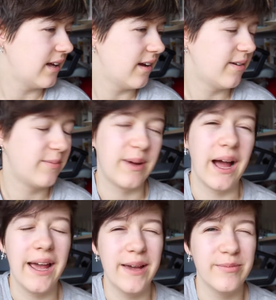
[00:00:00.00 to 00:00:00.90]

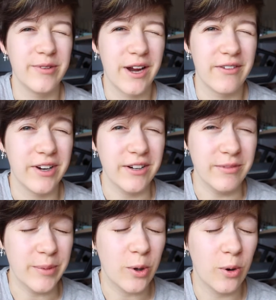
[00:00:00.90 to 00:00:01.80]
I am recovering
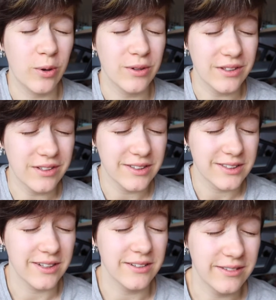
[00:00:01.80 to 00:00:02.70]
from a cold,
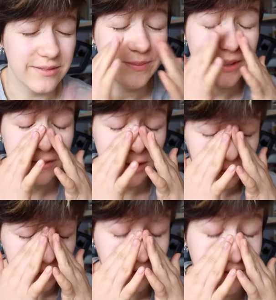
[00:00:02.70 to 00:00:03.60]
so
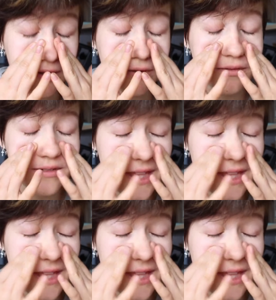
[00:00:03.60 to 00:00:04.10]
if you